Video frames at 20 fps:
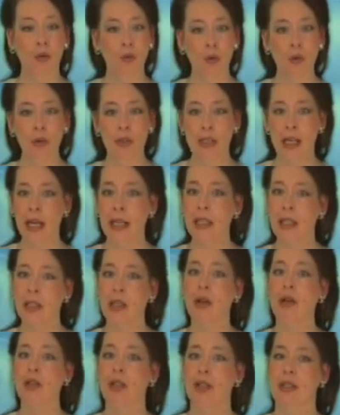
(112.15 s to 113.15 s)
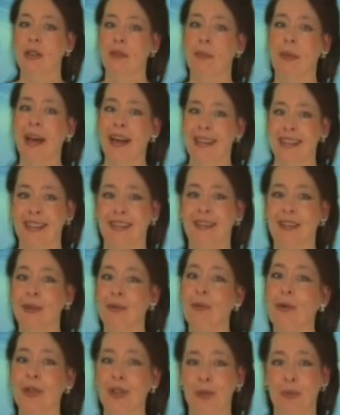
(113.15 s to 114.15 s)
Of course, I did not just
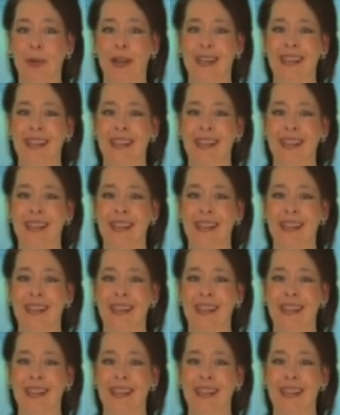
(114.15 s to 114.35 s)
passively watch